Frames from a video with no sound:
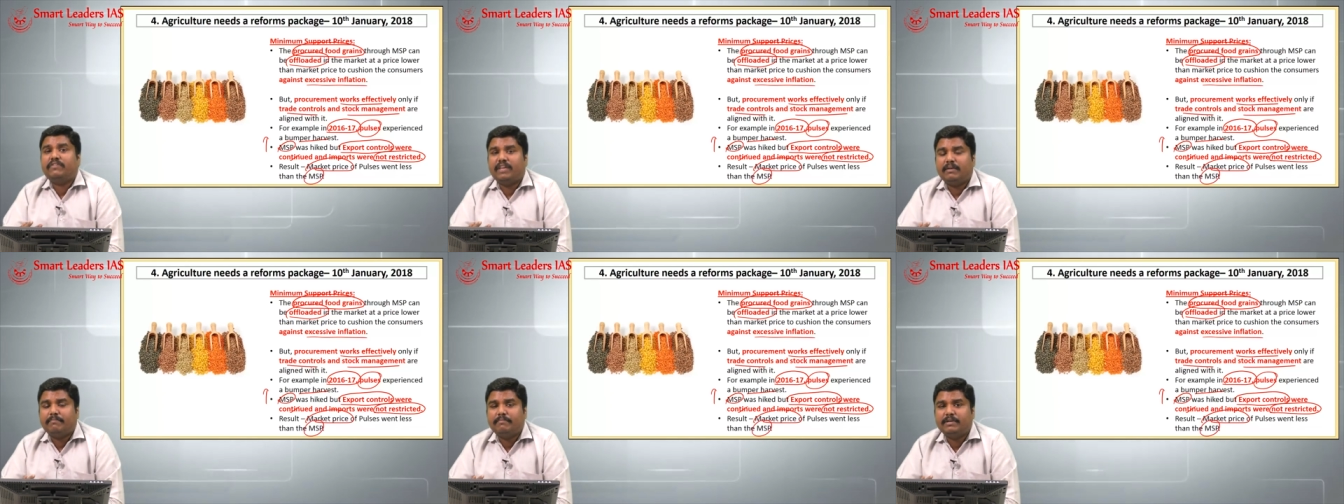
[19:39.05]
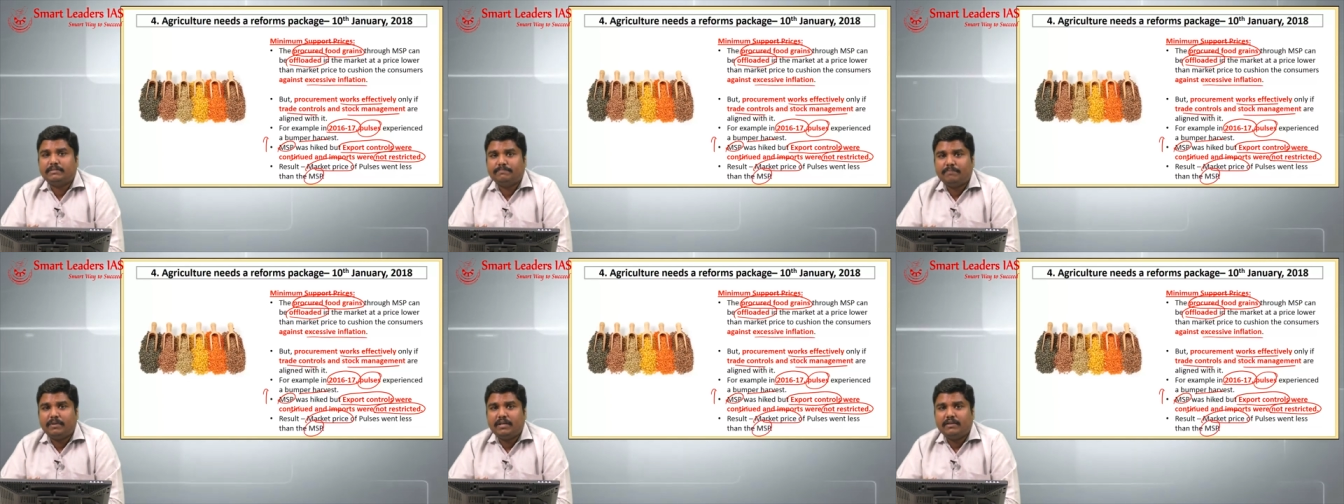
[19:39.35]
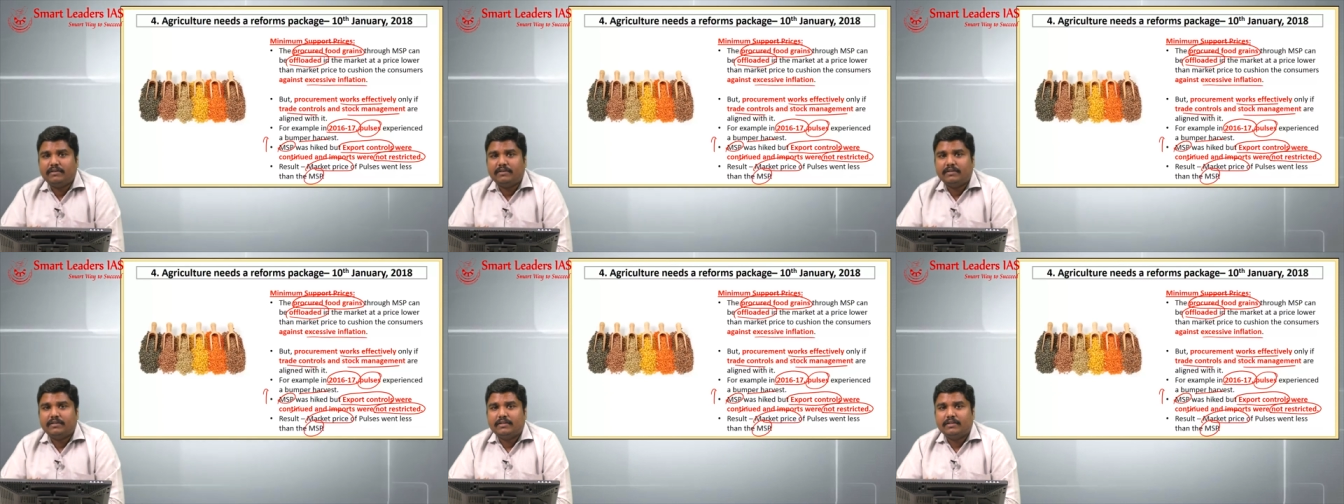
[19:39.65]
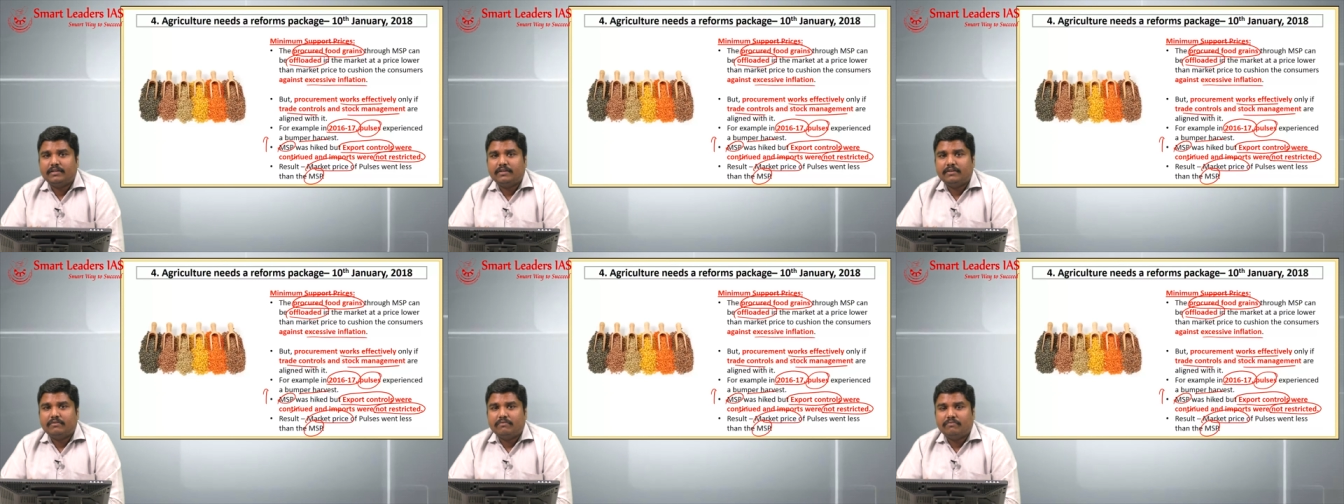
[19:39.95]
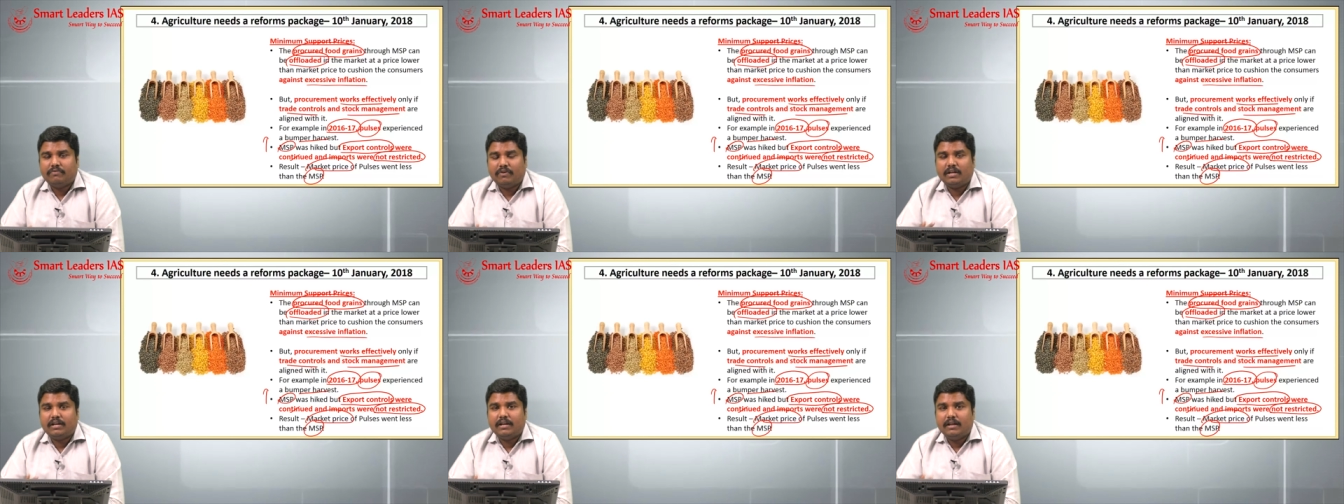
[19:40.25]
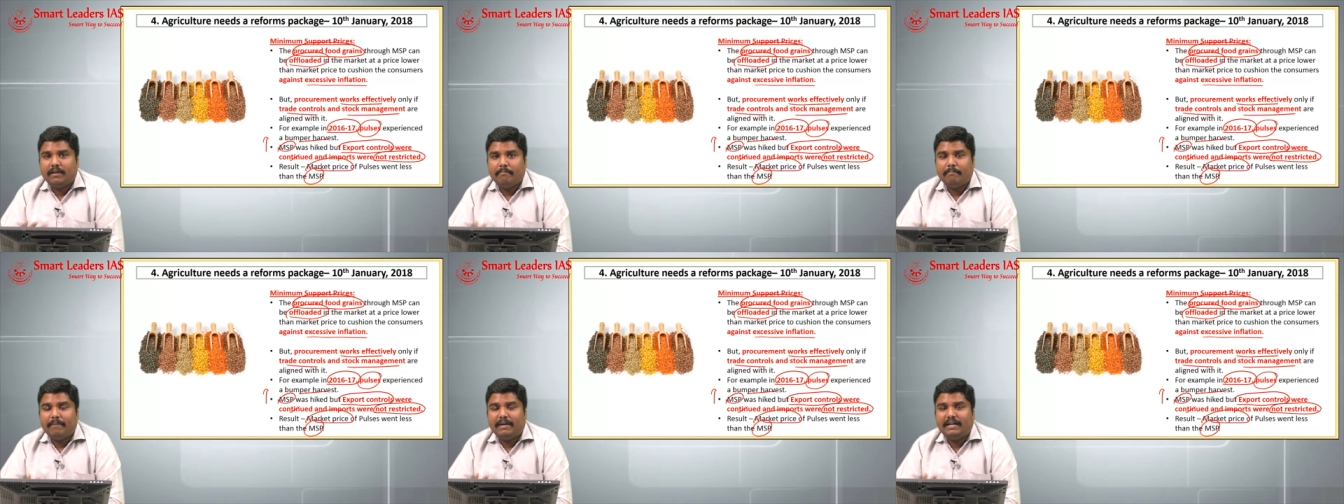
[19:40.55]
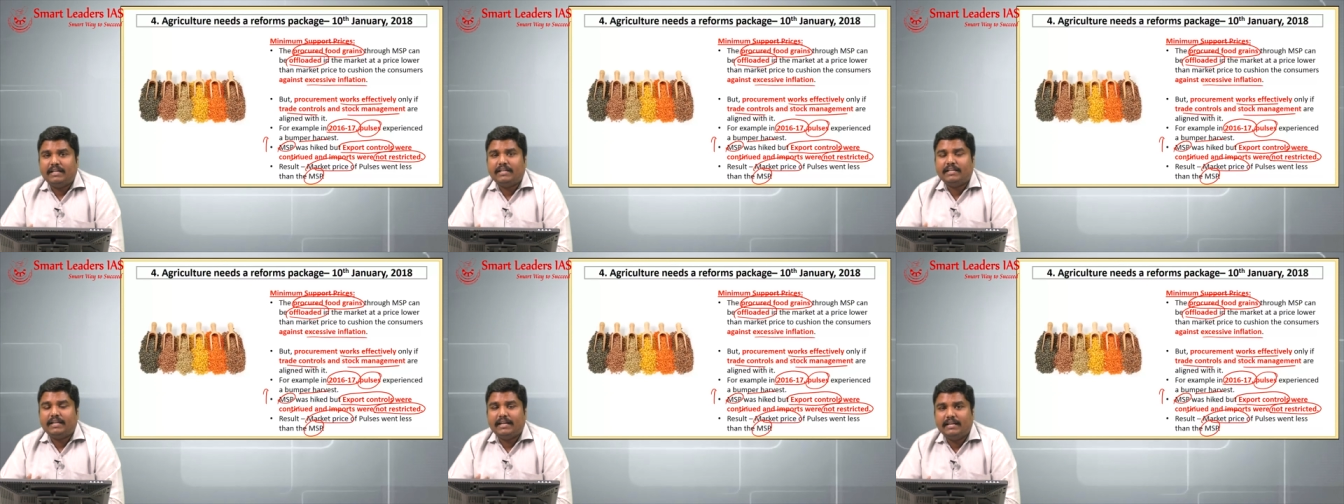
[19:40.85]
MSP for
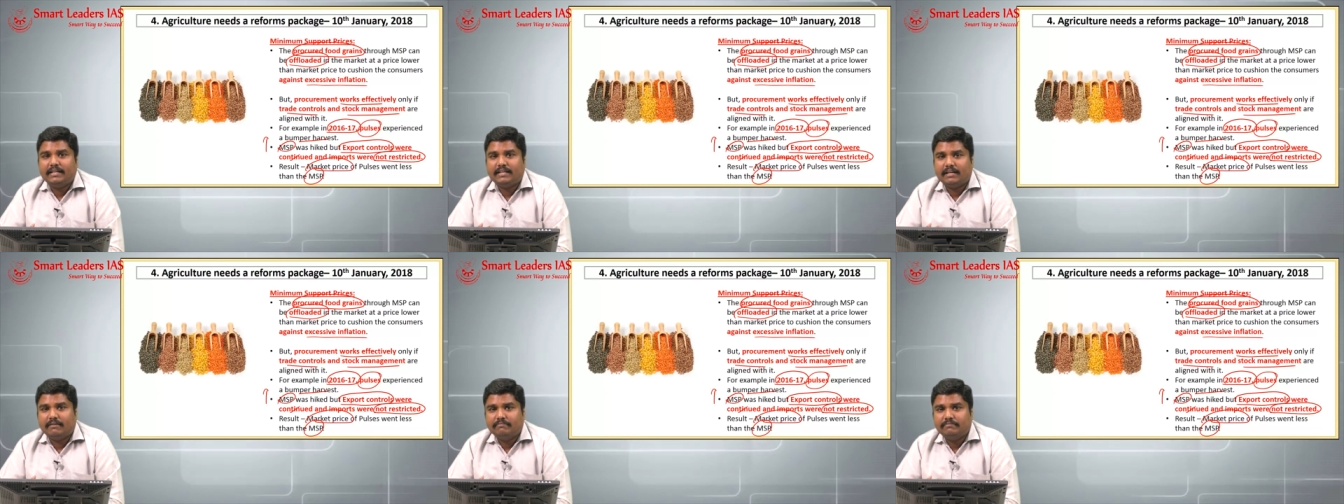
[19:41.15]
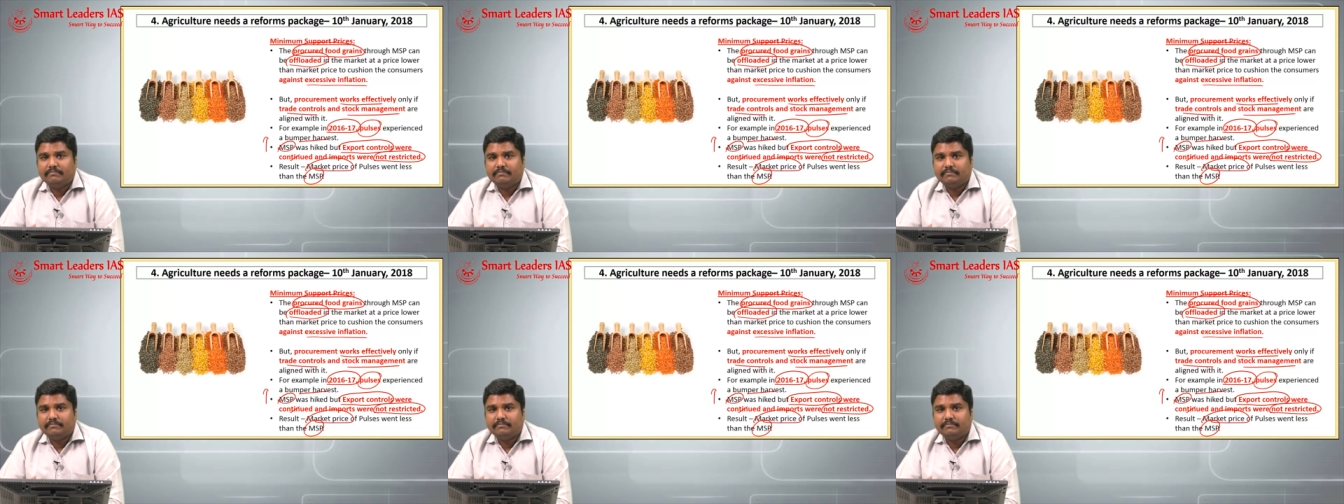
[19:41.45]
better income